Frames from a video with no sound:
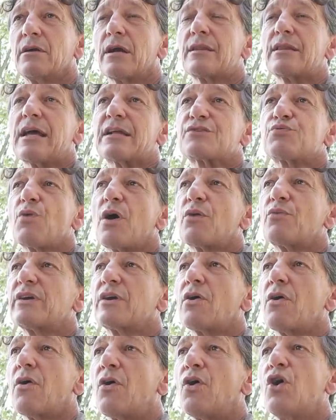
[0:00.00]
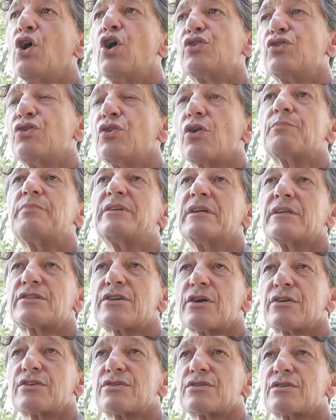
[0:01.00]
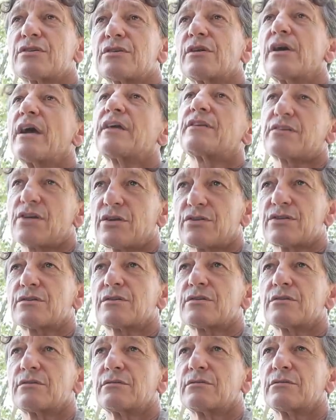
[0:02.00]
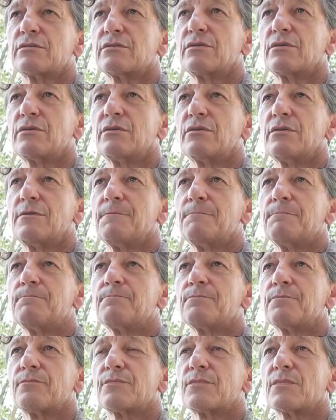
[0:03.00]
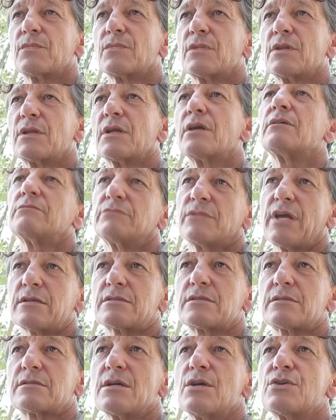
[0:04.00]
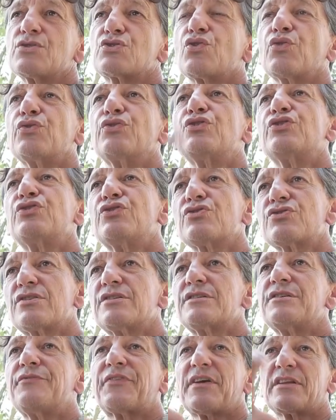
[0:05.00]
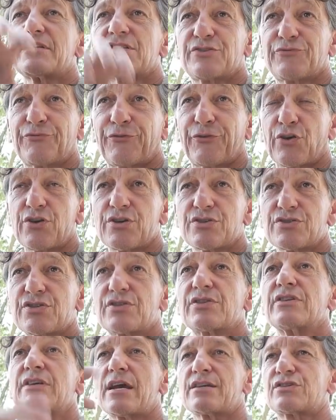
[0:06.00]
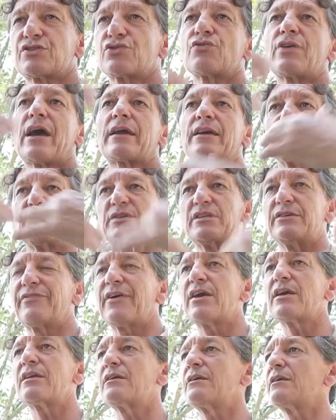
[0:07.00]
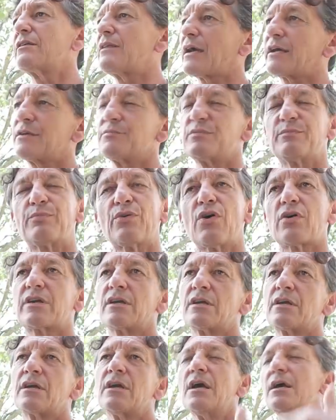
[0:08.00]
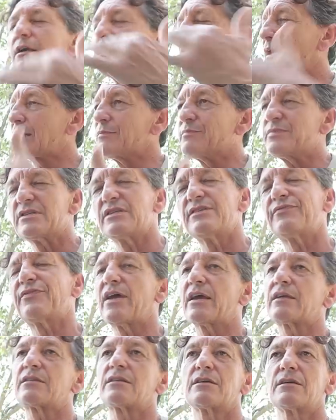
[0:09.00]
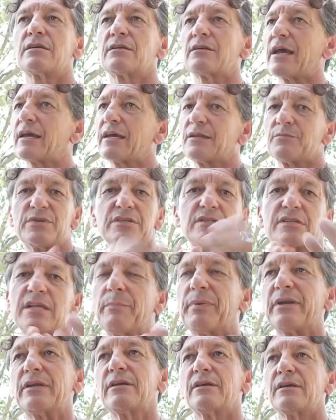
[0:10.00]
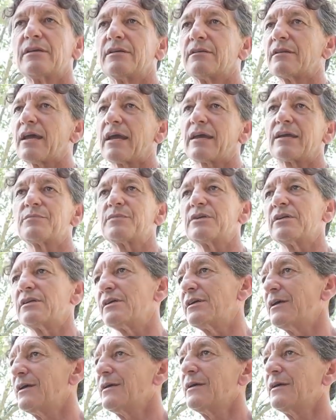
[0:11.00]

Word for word: and mm. that's what we call not being touched and touched. Not being touched, but touched. Yes. So you're so sort you of like evading first. Oh. Yes. So that can be evading, that can be blocking, that can be deflecting, that can be stepping in, that can be,